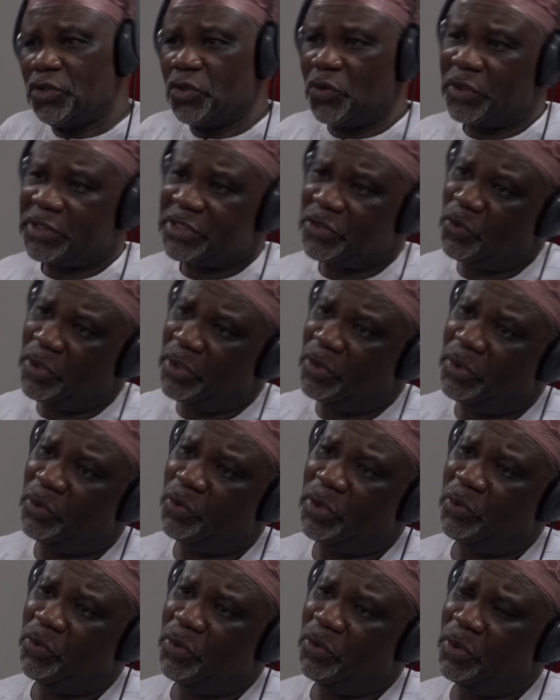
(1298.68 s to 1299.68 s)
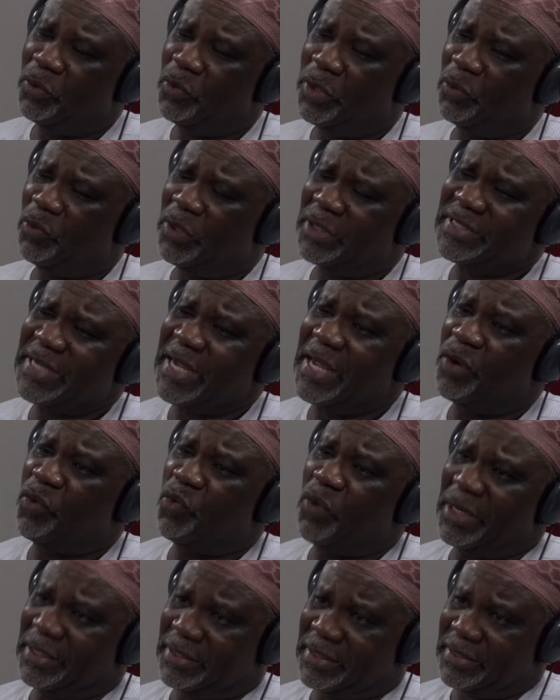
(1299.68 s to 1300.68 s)
No, what I
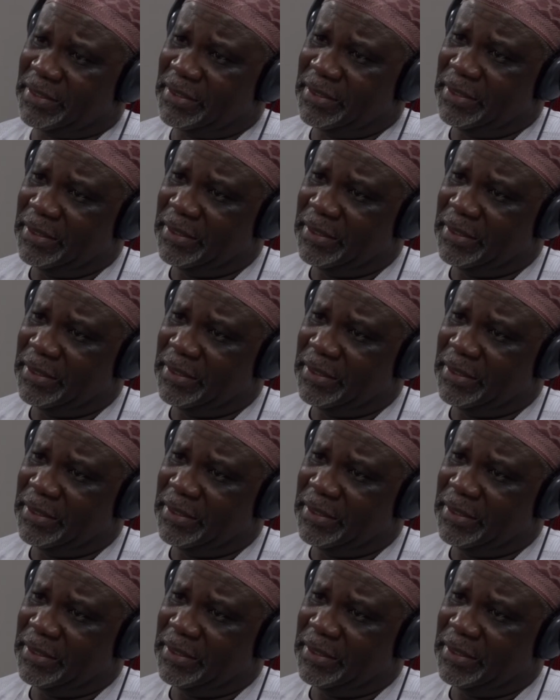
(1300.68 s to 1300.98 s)
want